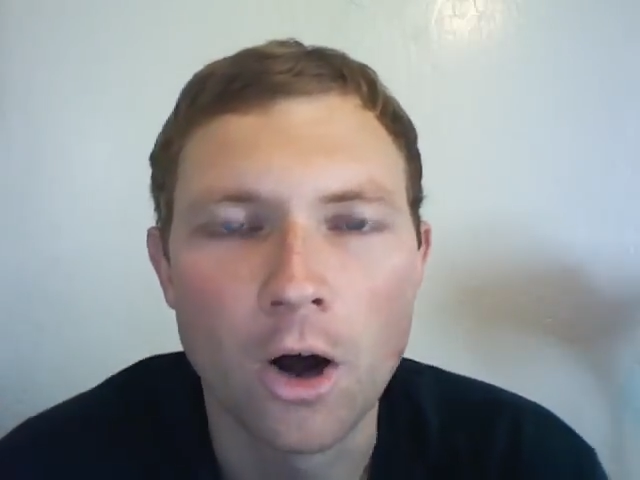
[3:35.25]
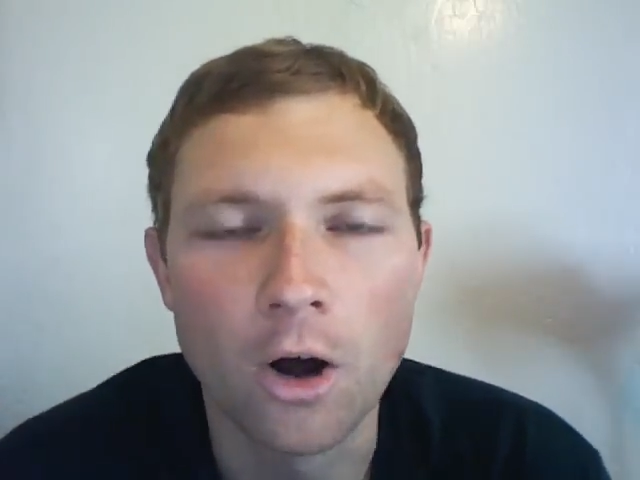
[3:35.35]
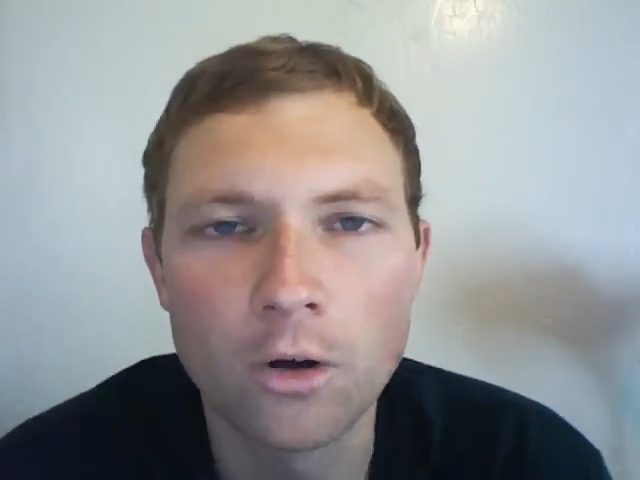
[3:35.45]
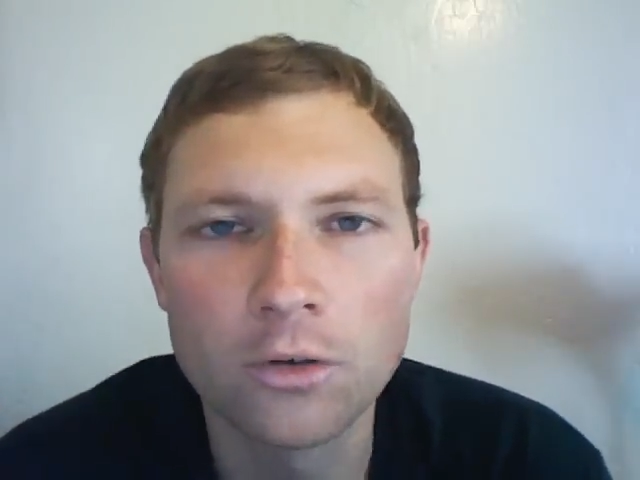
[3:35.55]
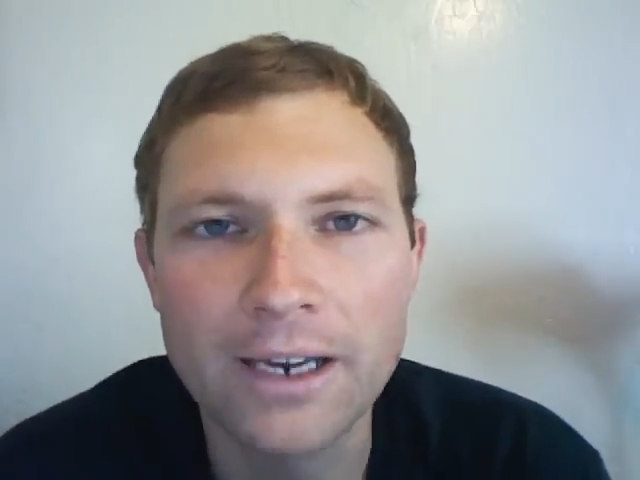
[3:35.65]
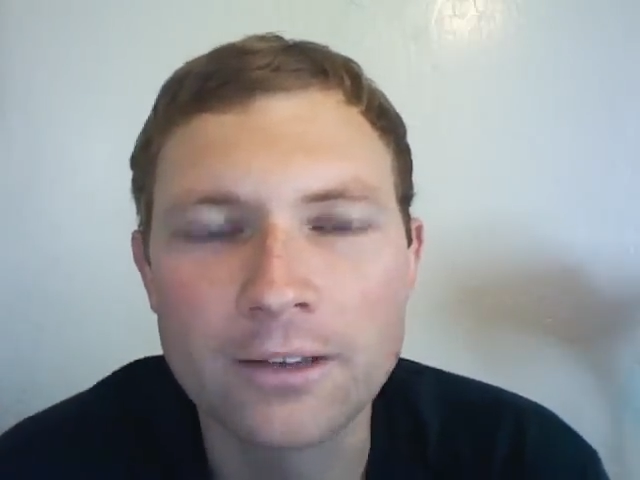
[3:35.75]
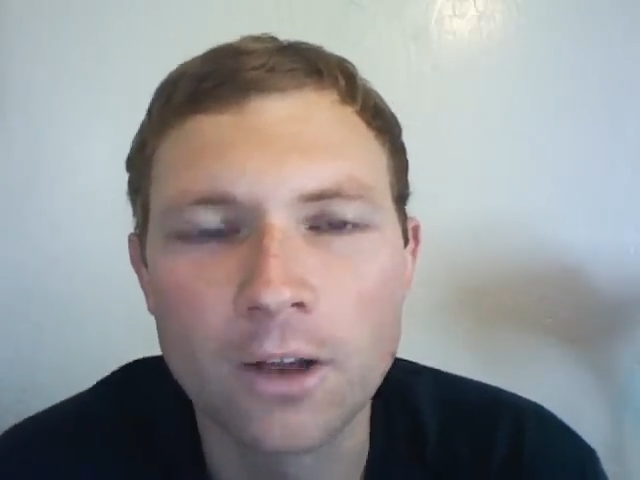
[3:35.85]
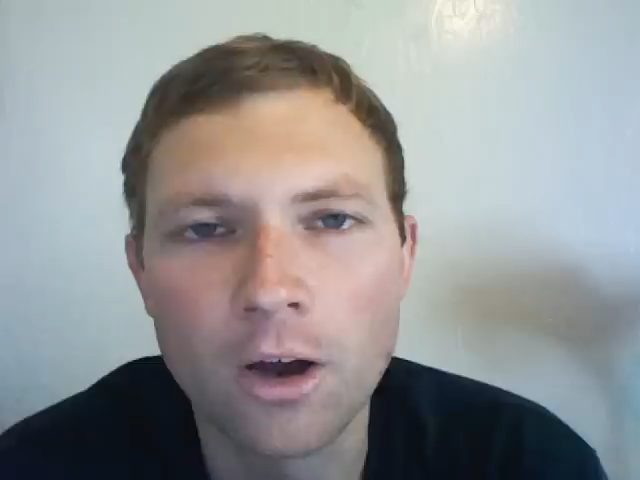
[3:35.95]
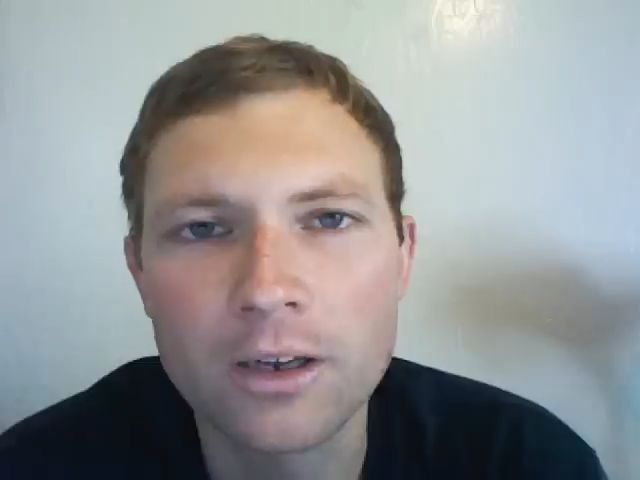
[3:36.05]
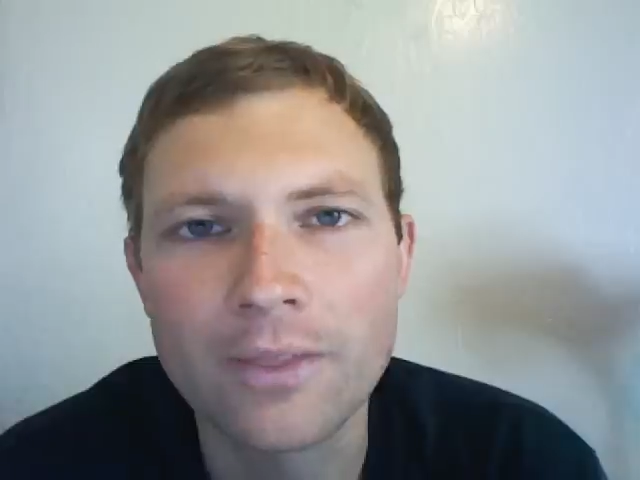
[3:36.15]
all day
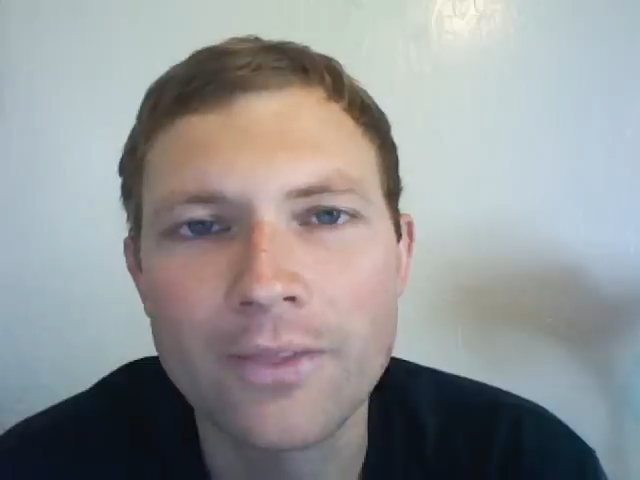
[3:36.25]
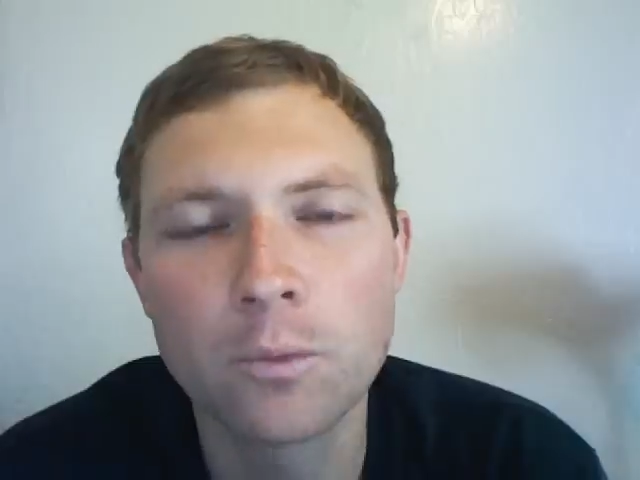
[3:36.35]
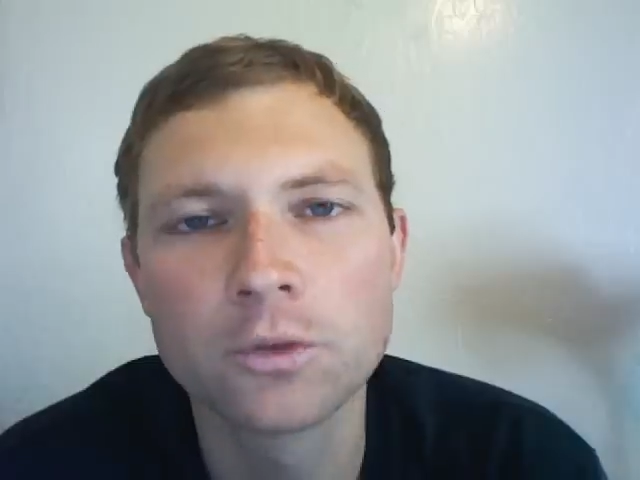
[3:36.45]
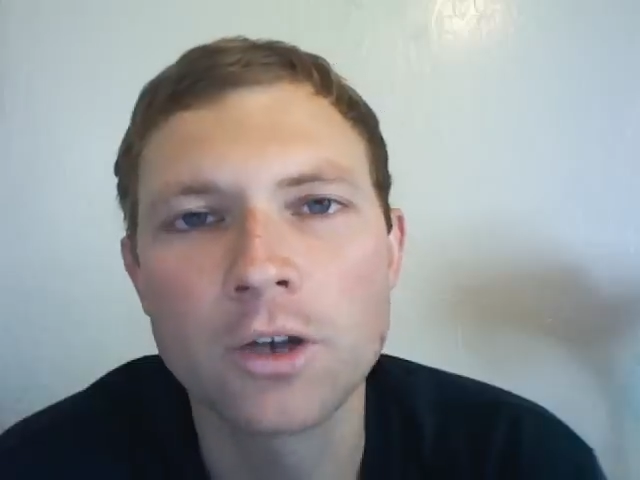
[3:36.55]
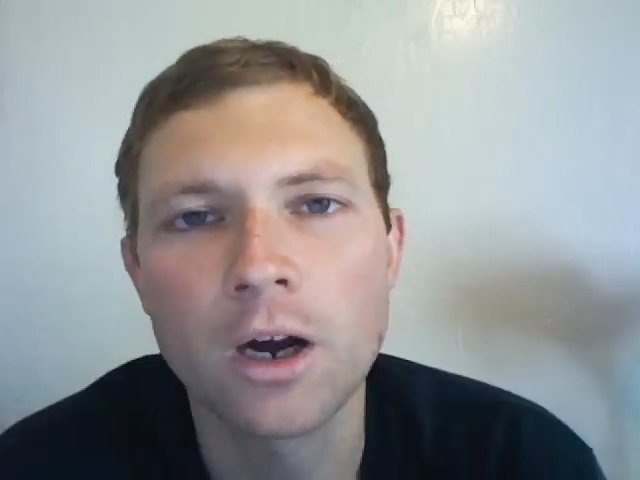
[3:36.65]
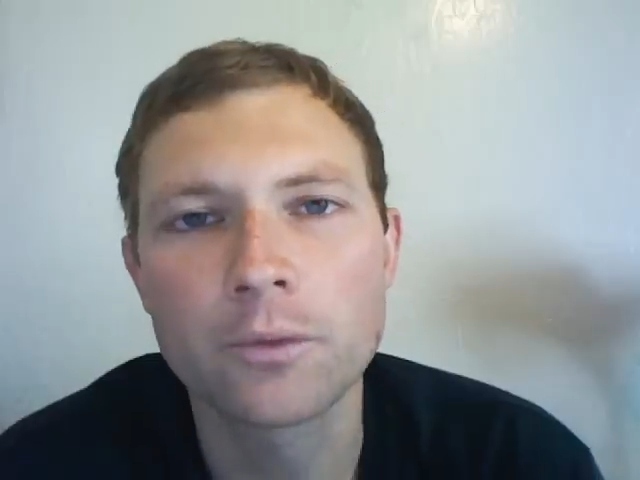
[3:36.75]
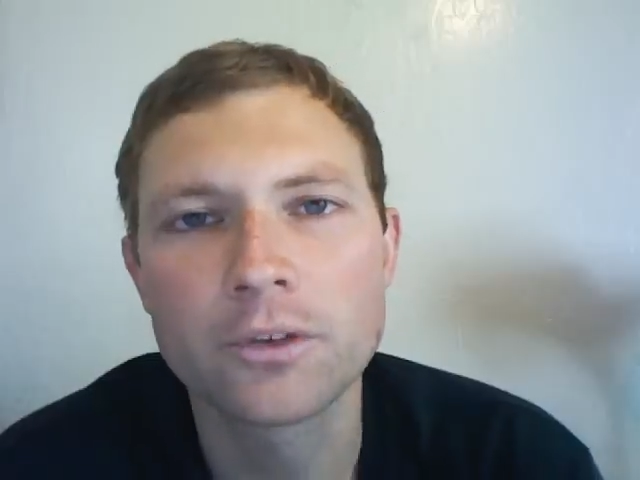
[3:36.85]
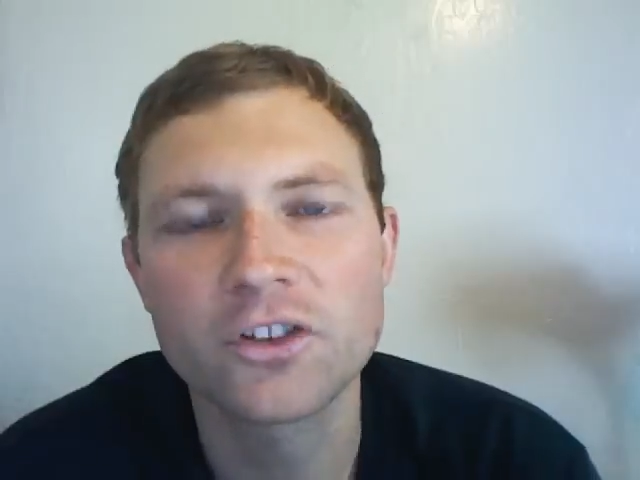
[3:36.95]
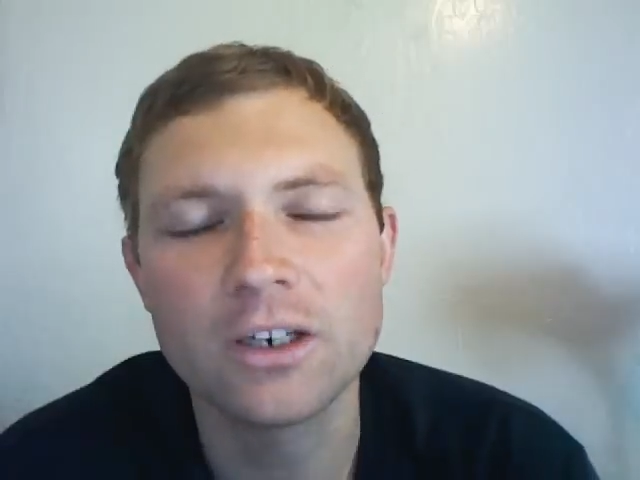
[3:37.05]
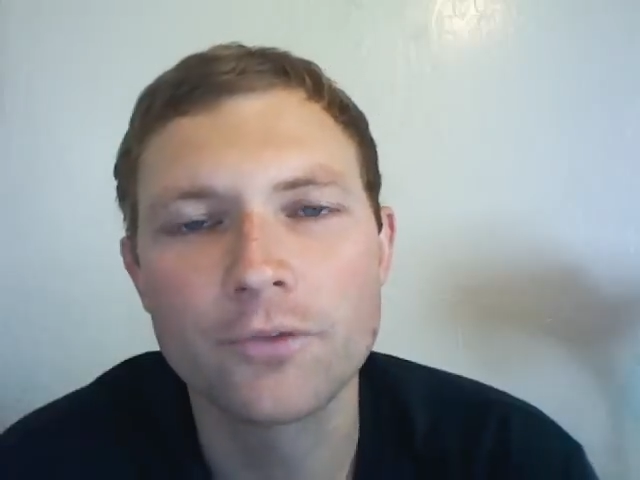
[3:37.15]
long and they will not
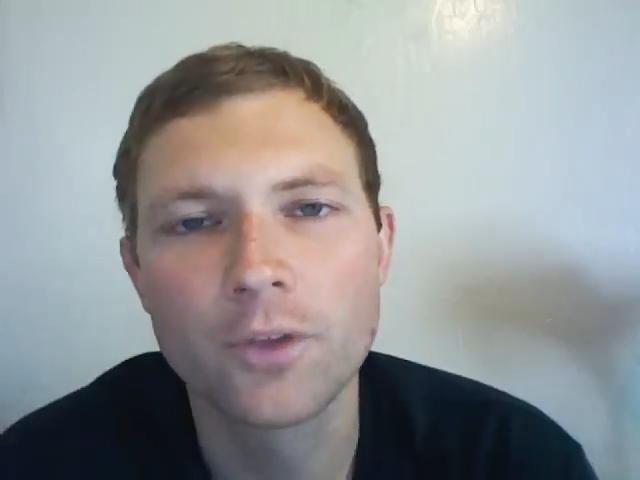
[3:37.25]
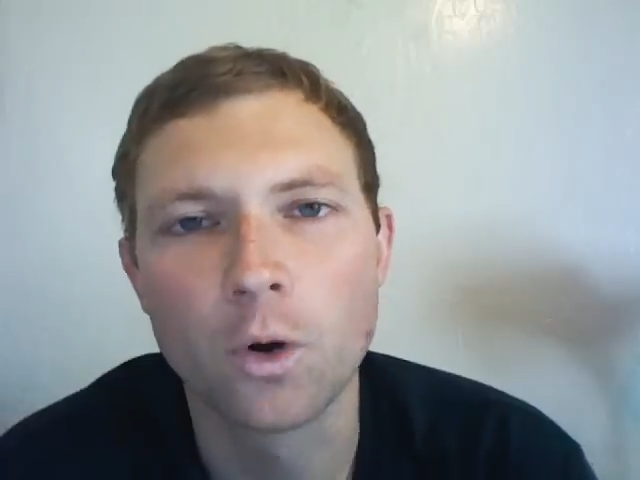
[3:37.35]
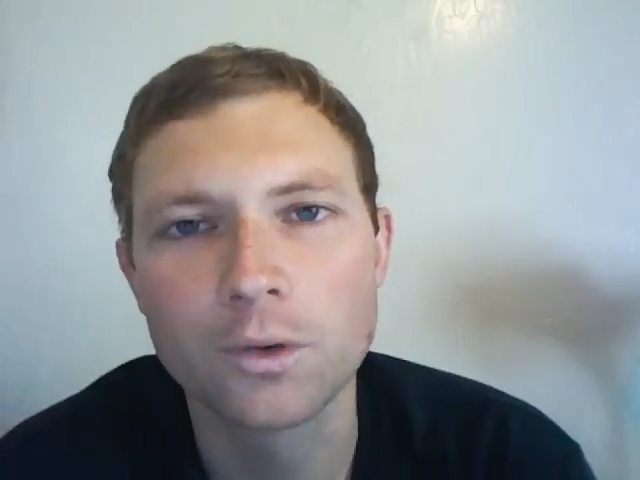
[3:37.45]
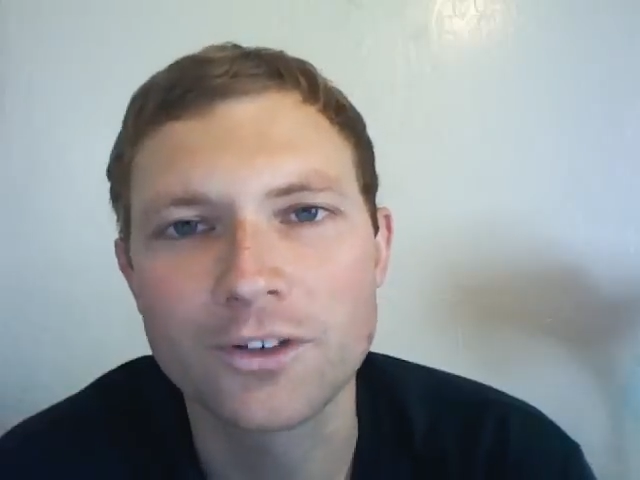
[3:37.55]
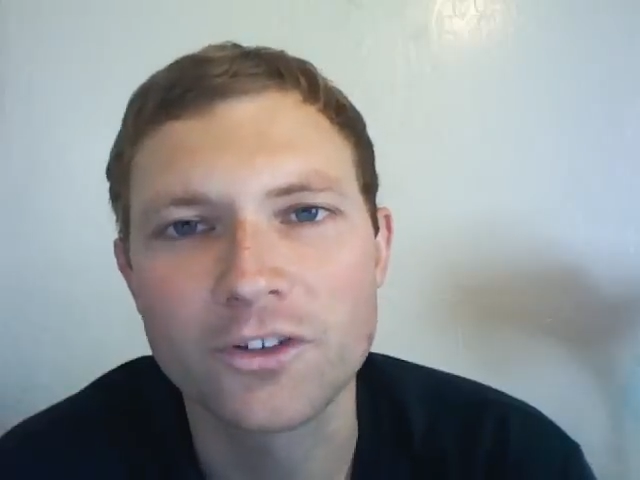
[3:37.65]
receive the Holy